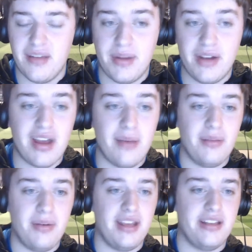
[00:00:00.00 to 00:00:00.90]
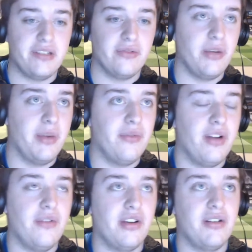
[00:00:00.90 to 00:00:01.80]
Bellarabi plays right wing for
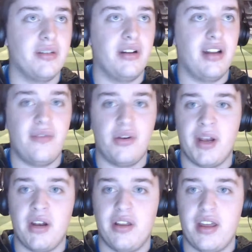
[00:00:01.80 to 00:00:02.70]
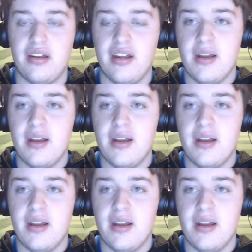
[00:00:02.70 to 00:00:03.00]
Leverkusen. Well, I'll have a quick look at that.